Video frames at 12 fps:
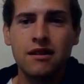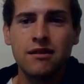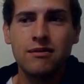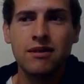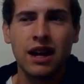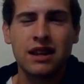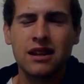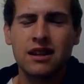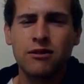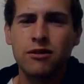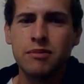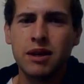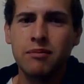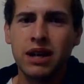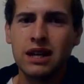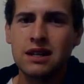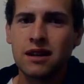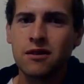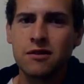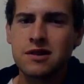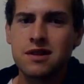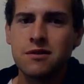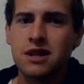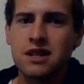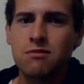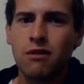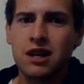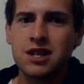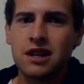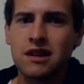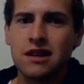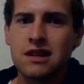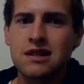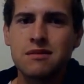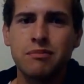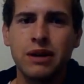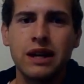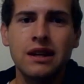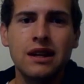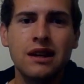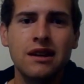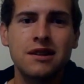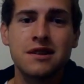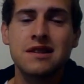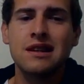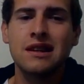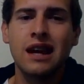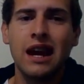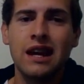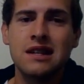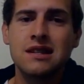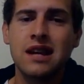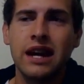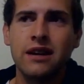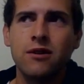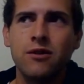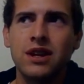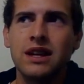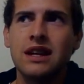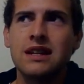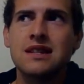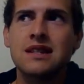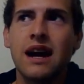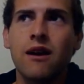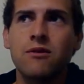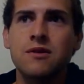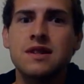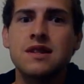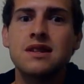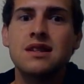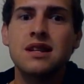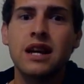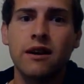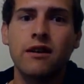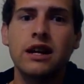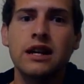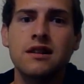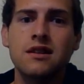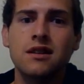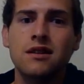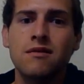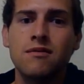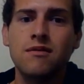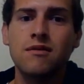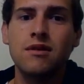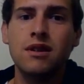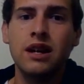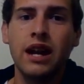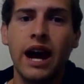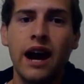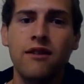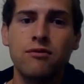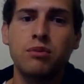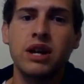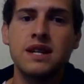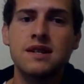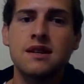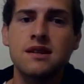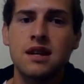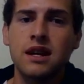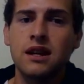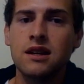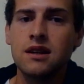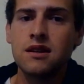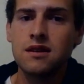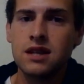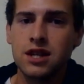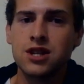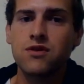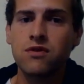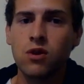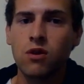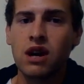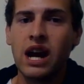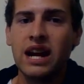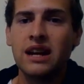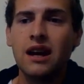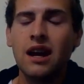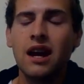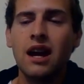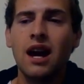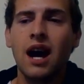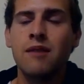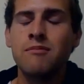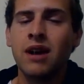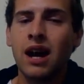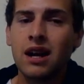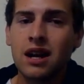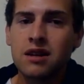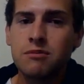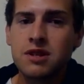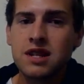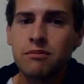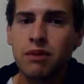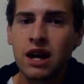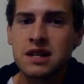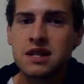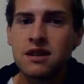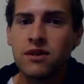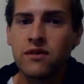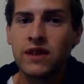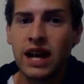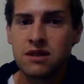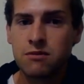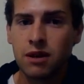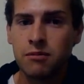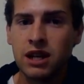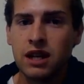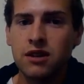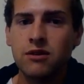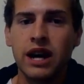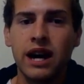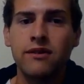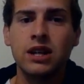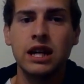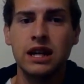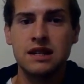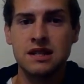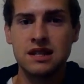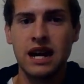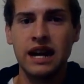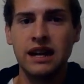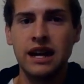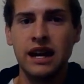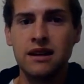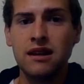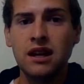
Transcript: Not that there would be many dental students watching this, but just in case, I know that it sounds scary to have braces and ditch fluoride. I'm not 100% positive if that's what I'm going to do. I haven't yet decided yet.